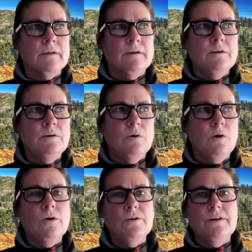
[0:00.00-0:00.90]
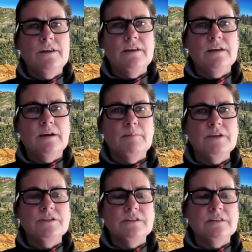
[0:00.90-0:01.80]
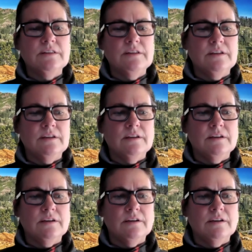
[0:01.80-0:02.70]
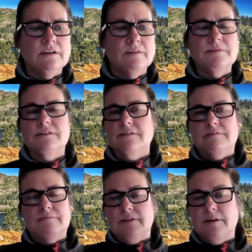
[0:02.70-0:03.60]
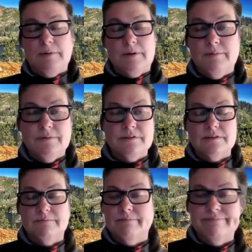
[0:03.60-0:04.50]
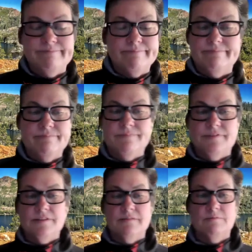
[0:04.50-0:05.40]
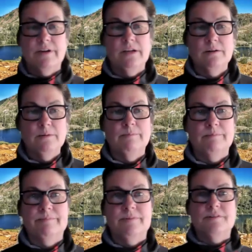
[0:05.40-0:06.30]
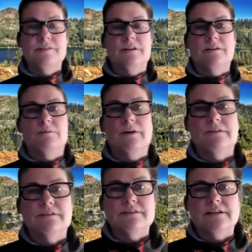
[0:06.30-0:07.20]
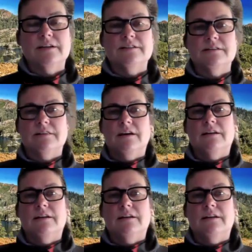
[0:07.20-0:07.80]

you know, harder hitting. I mentioned the. I'm just coming up with some just random good sounding records, I guess. That